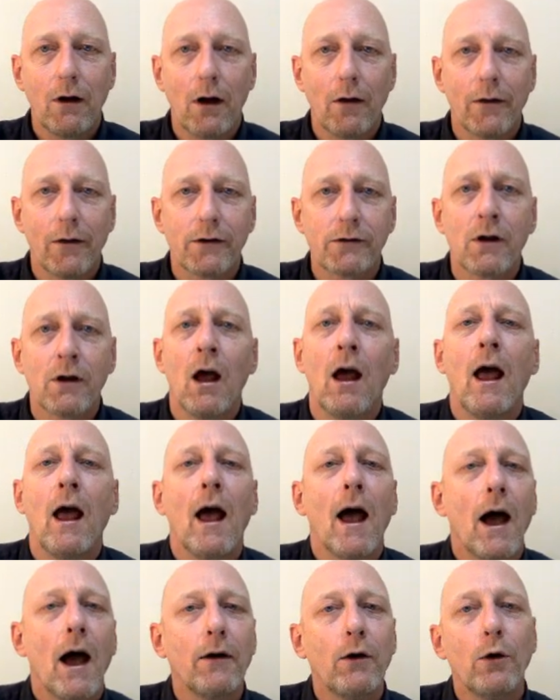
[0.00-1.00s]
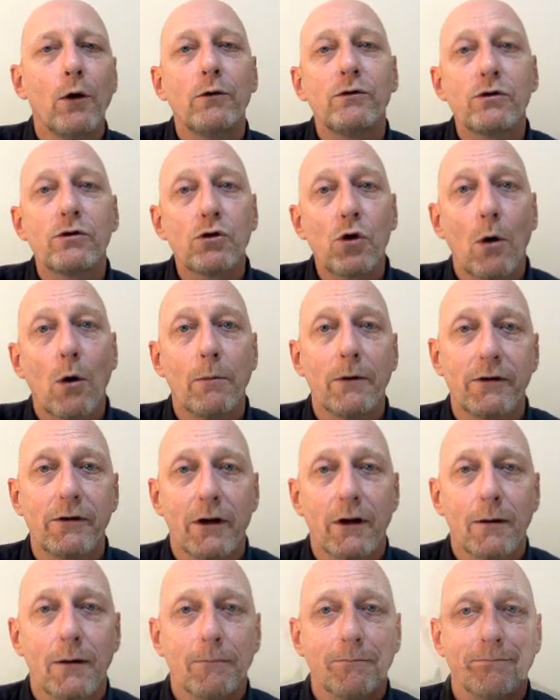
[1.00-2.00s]
others. And whose job is
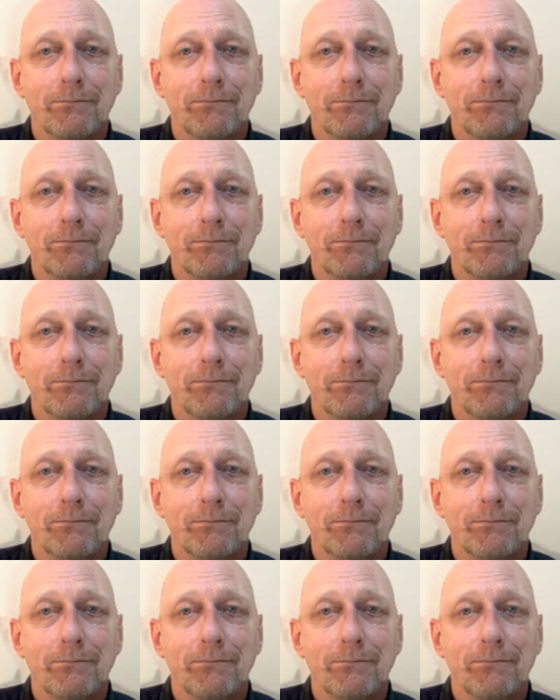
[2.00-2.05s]
it?